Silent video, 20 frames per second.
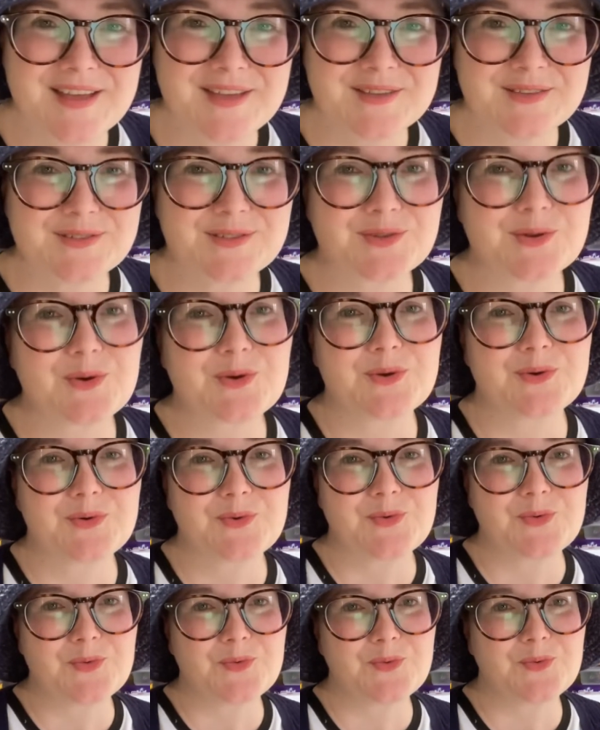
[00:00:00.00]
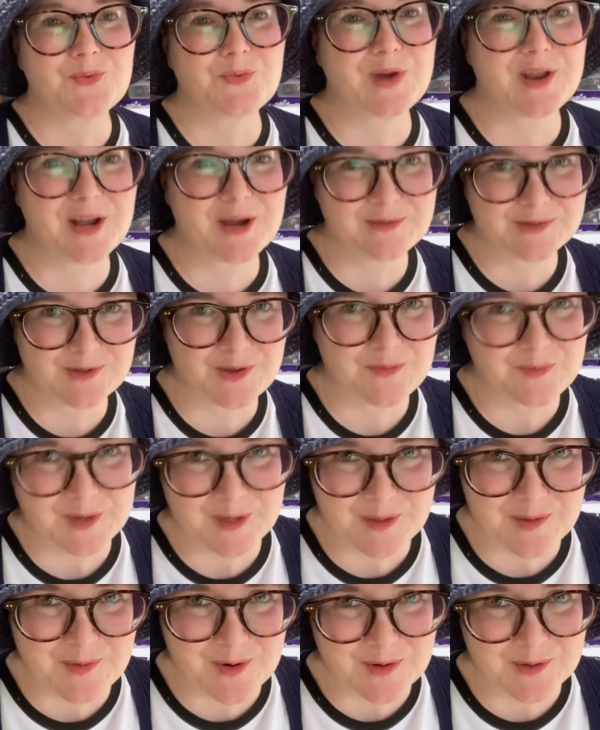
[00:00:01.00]
So when I was opening
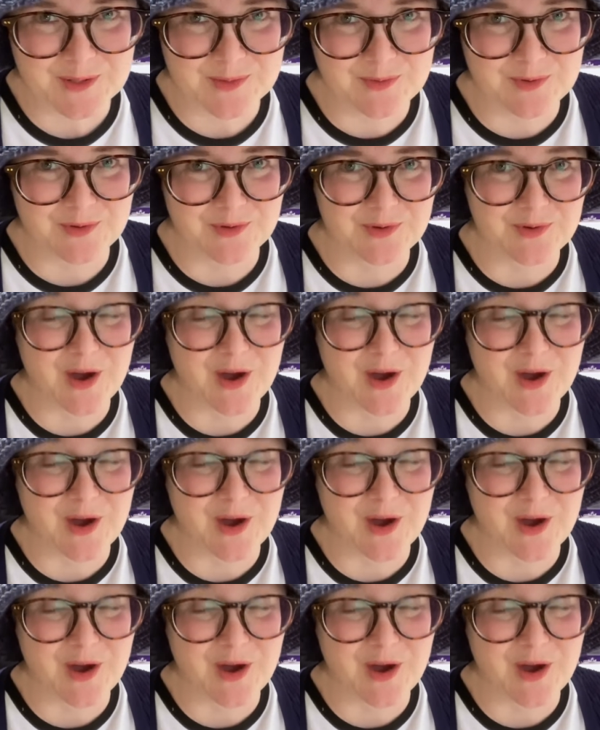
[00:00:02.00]
the box with you,